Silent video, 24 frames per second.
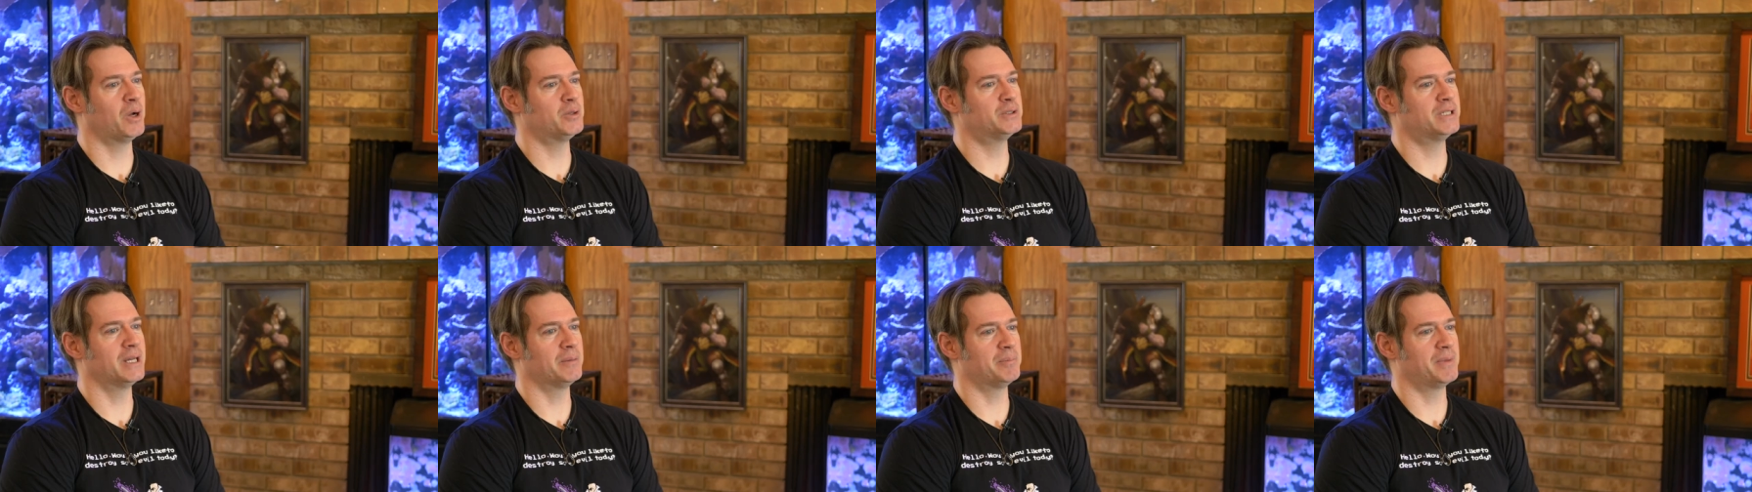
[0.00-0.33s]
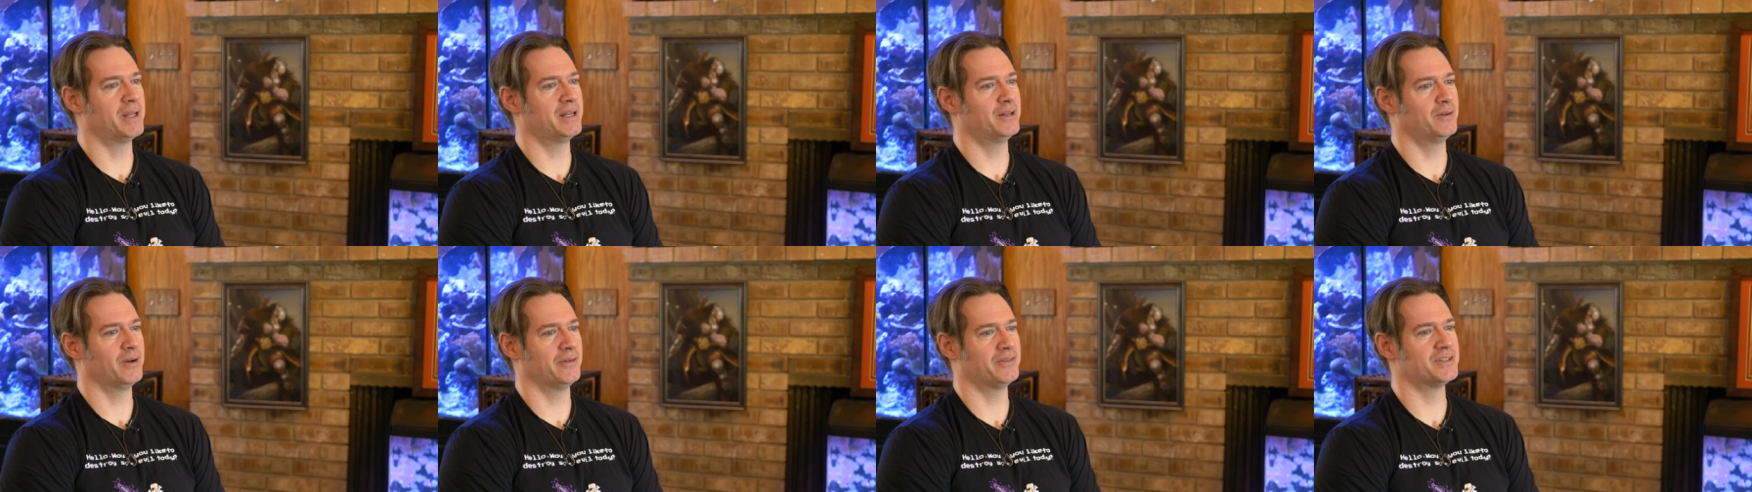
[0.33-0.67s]
Pro tip,
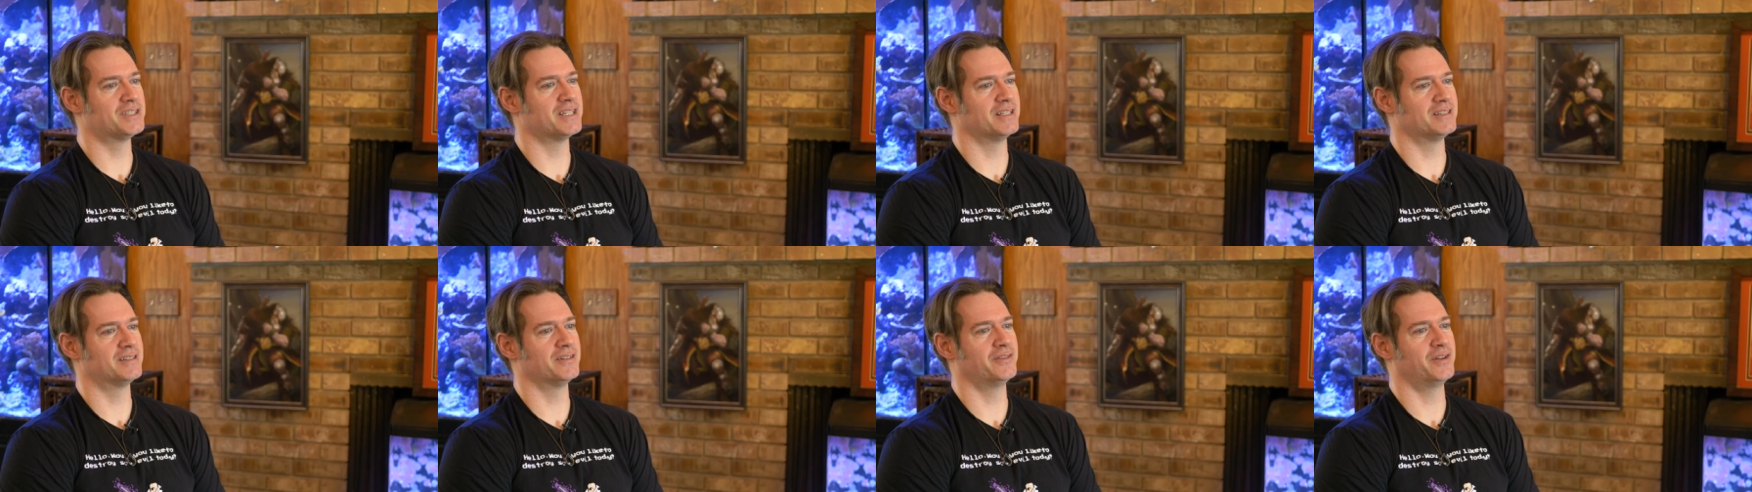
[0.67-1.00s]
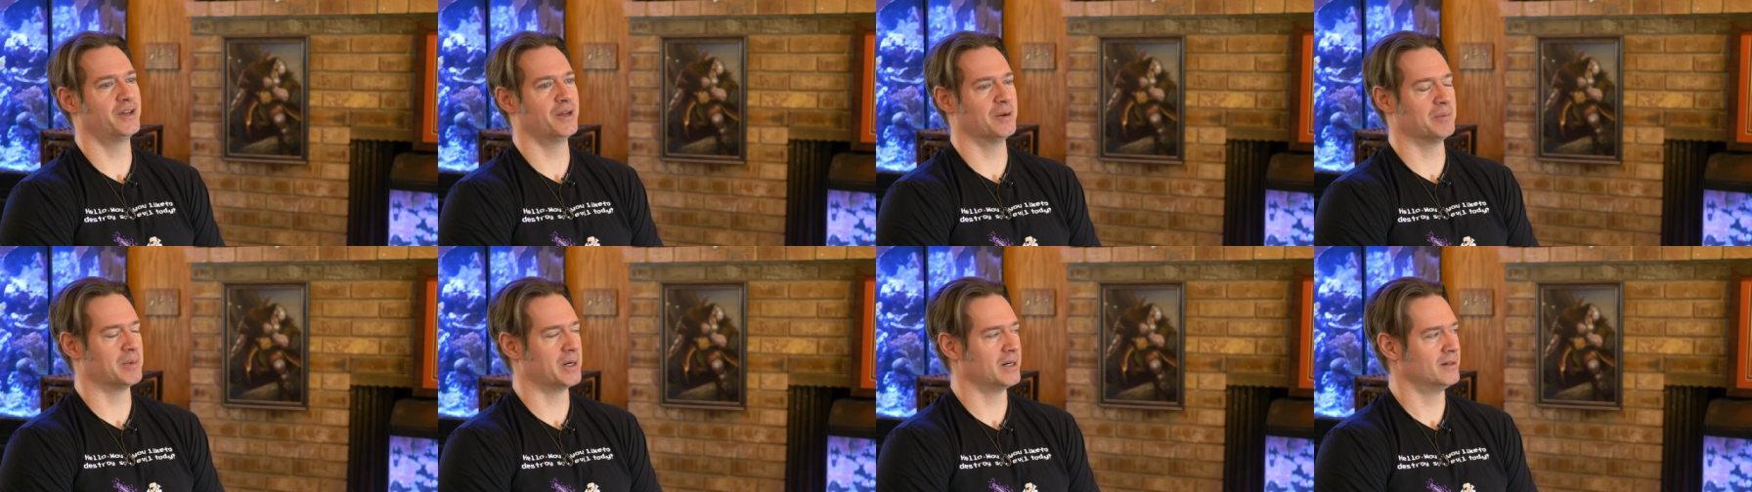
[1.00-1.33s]
they do have a sense of
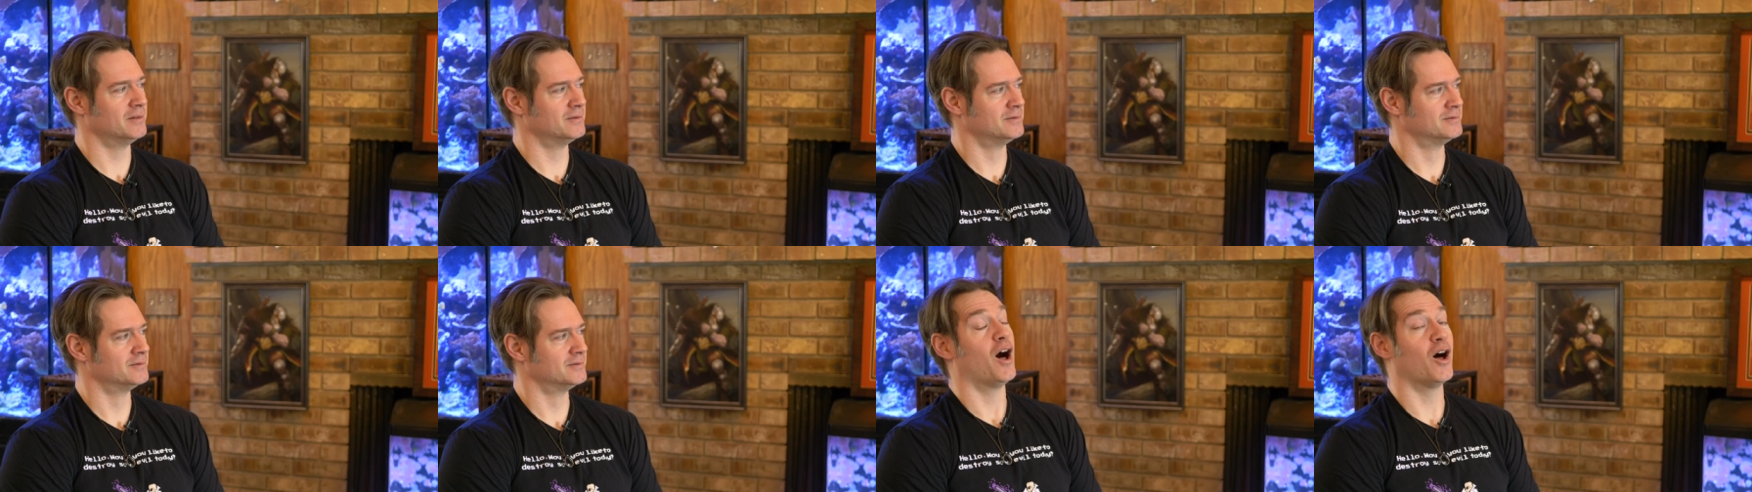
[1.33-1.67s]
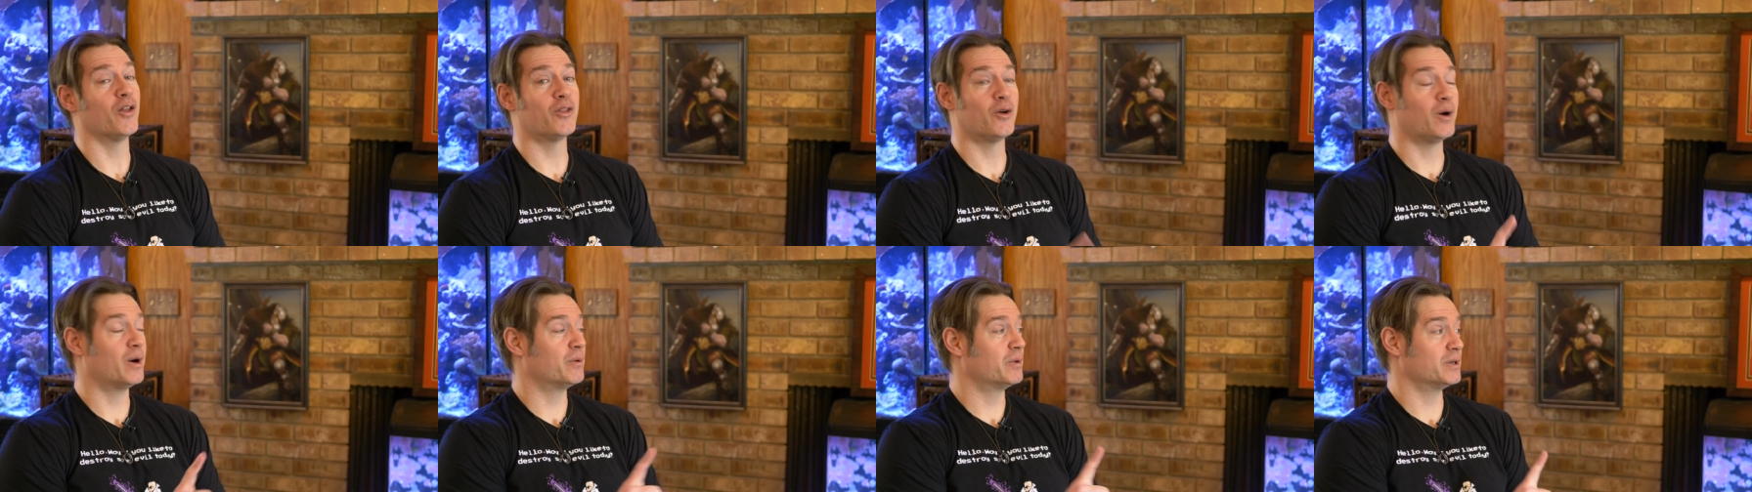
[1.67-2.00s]
humor.
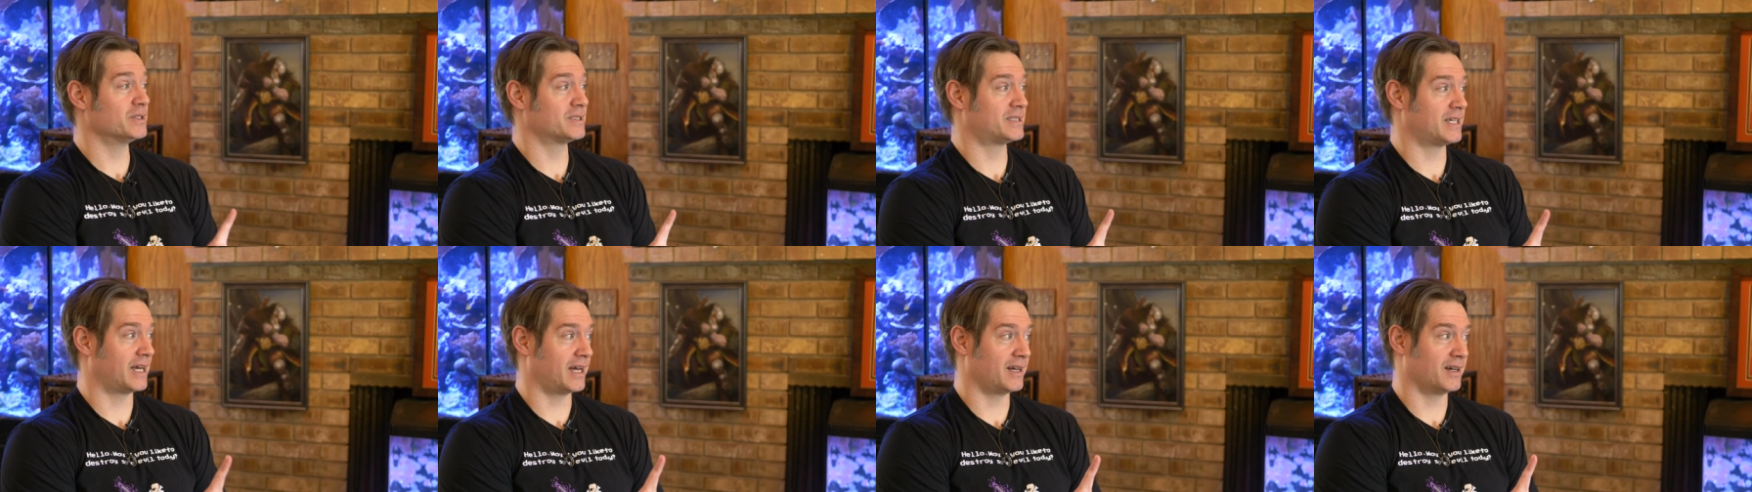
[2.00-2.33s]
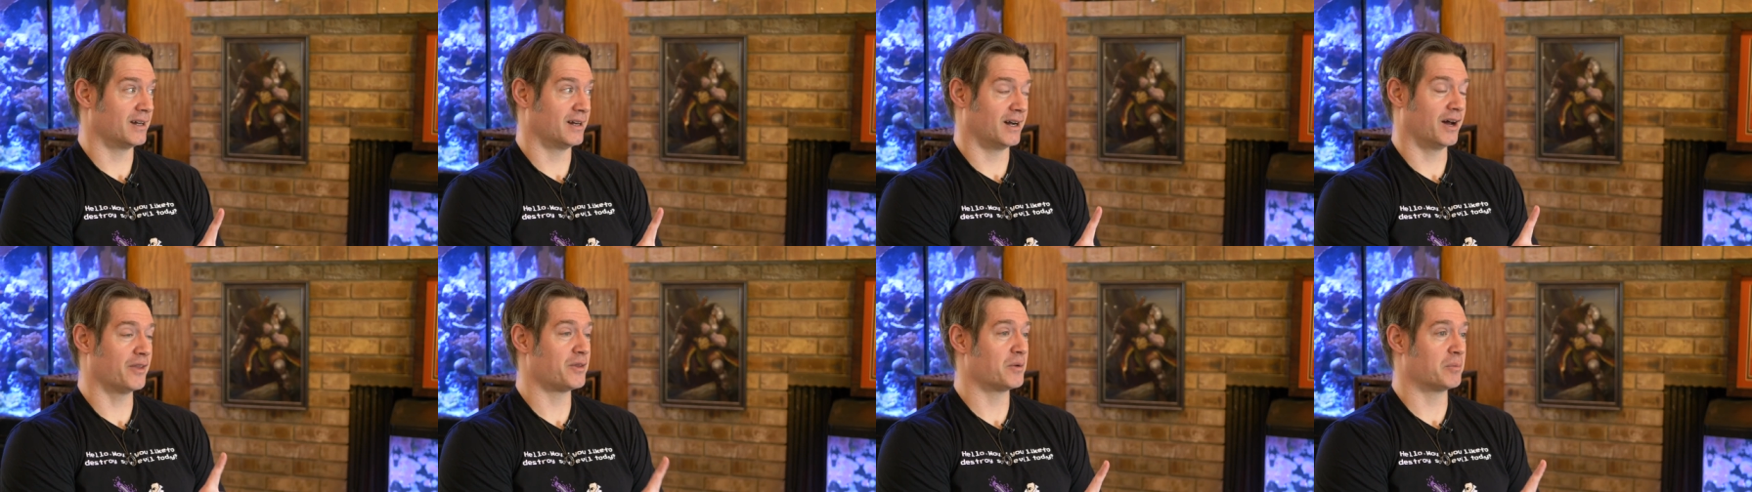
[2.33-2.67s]
Although I will say,
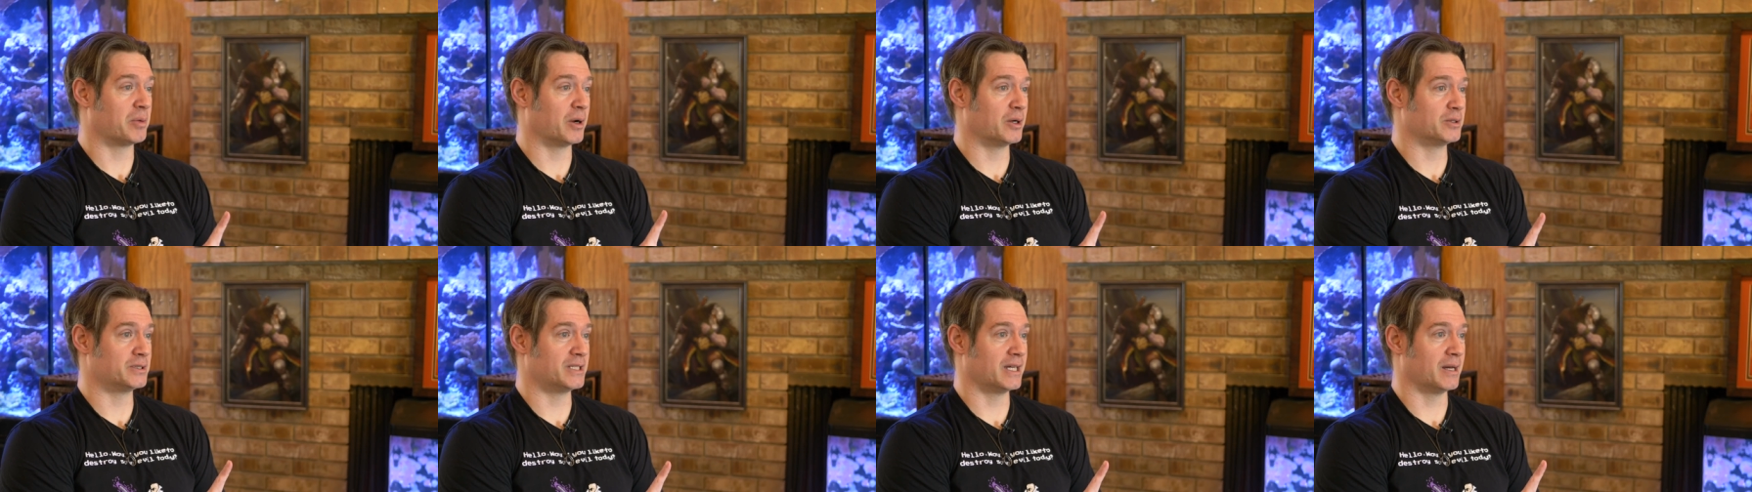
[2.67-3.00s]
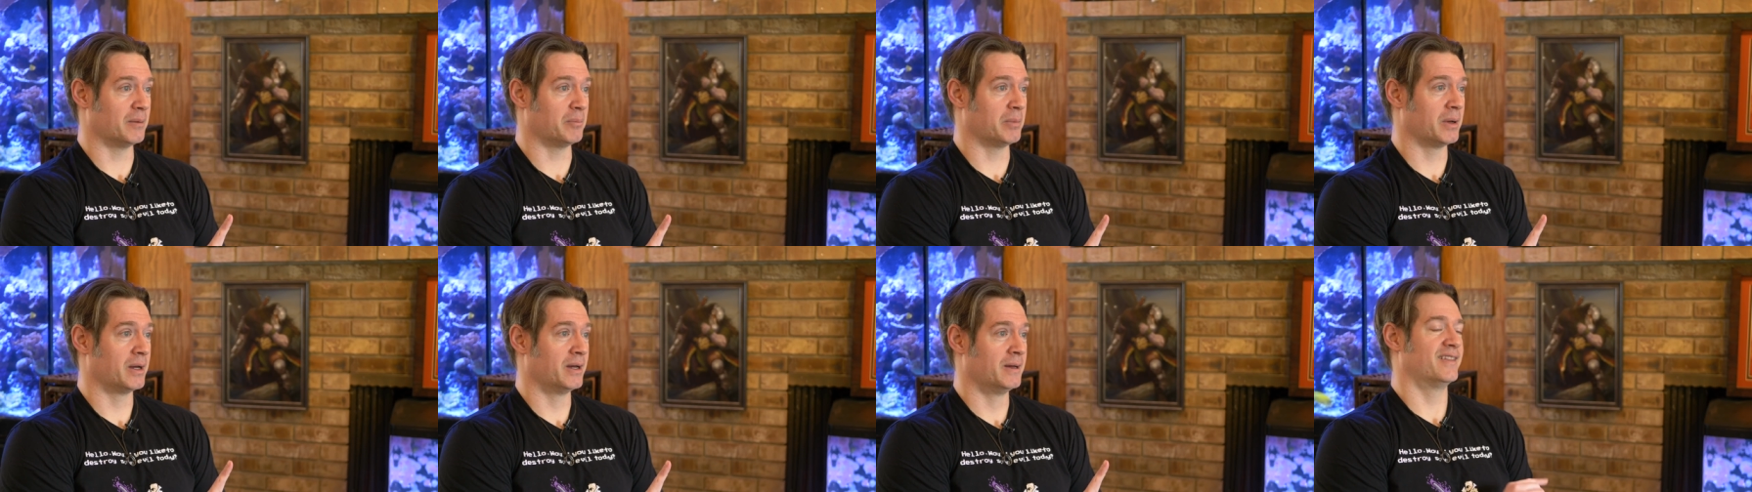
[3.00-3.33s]
other pro
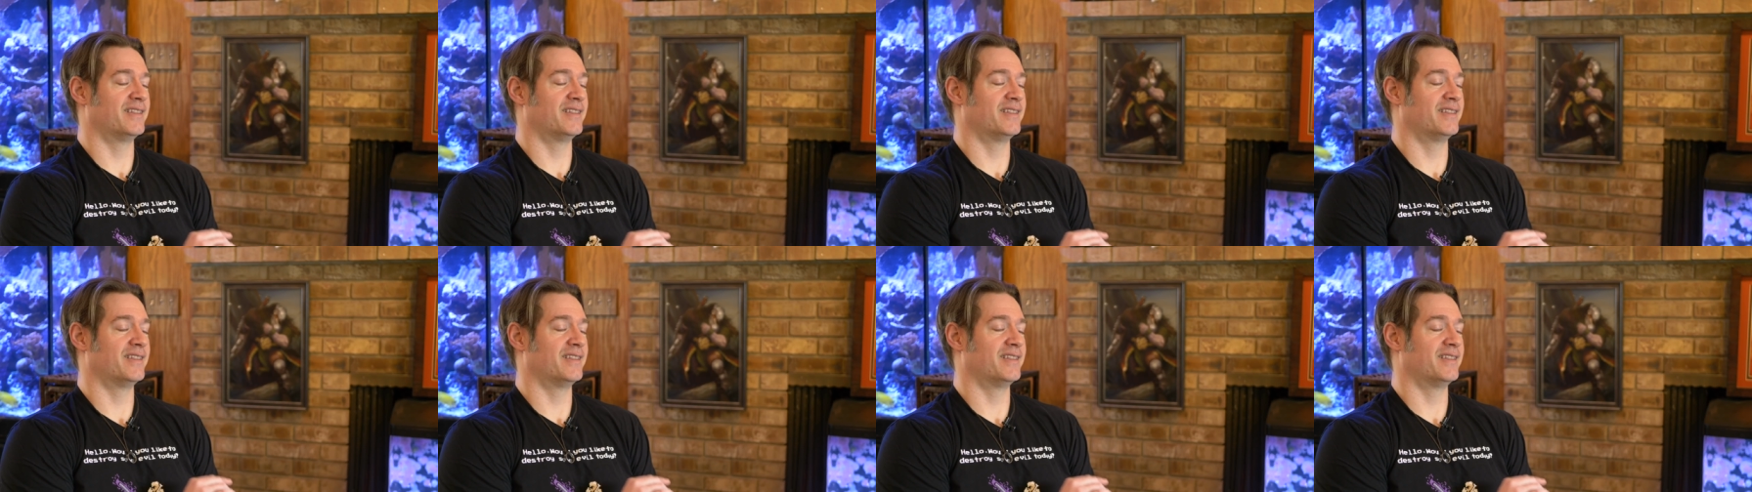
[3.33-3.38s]
tip,